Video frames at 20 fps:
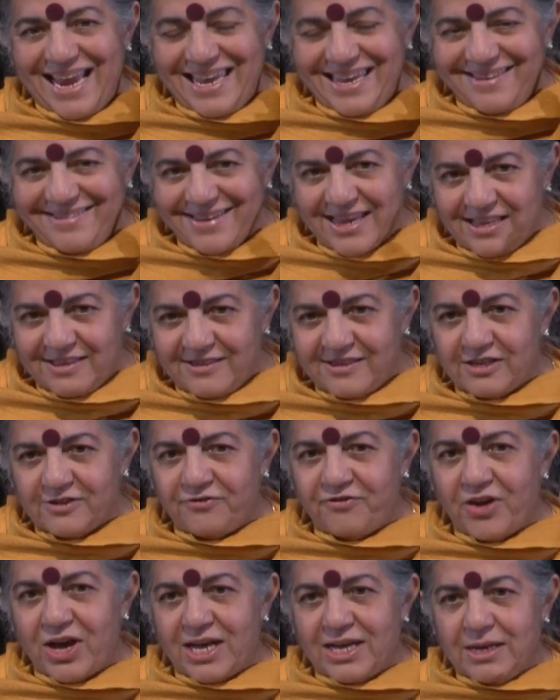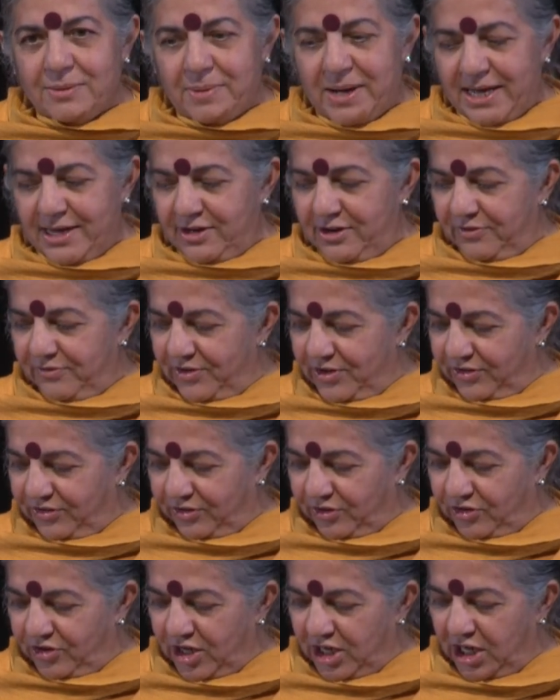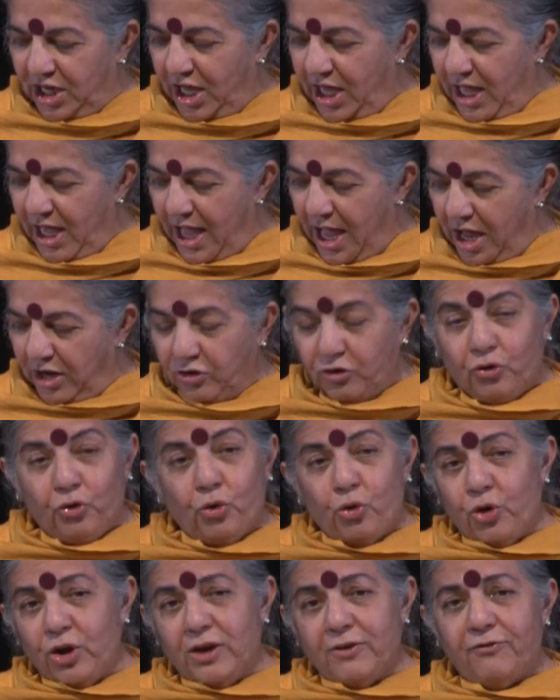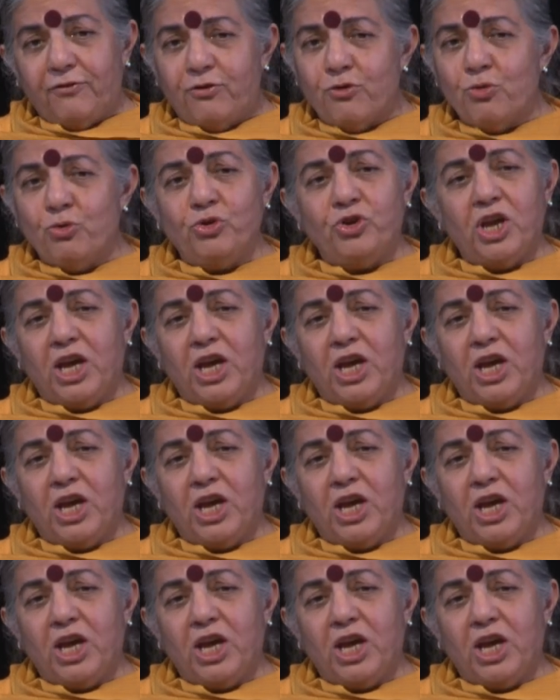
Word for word: intensifying biodiversity and growing food